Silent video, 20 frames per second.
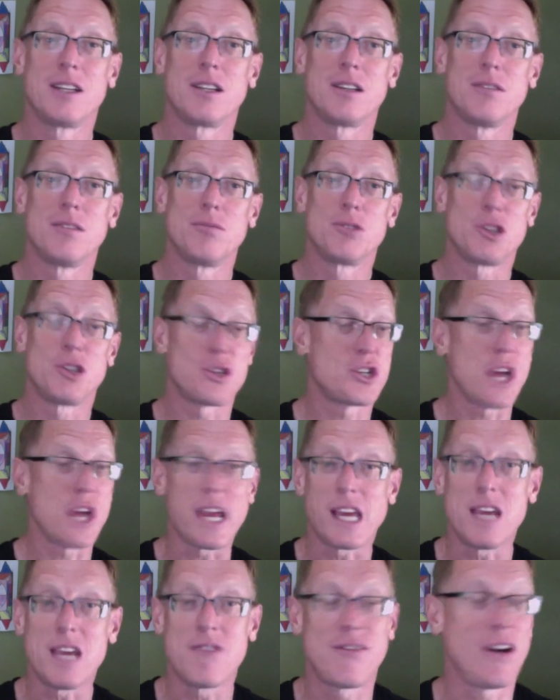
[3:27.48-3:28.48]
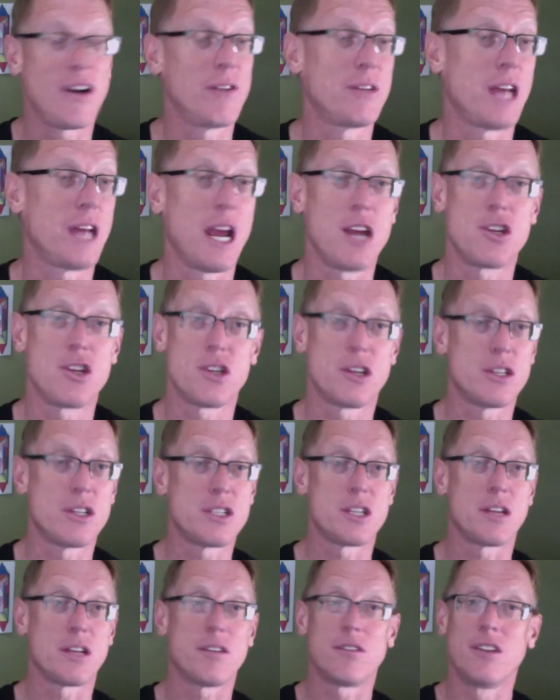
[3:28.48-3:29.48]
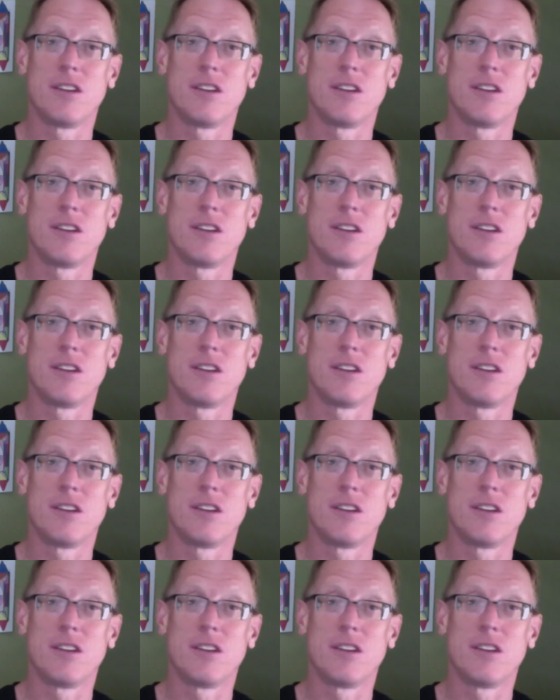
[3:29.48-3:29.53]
to shaky foundations and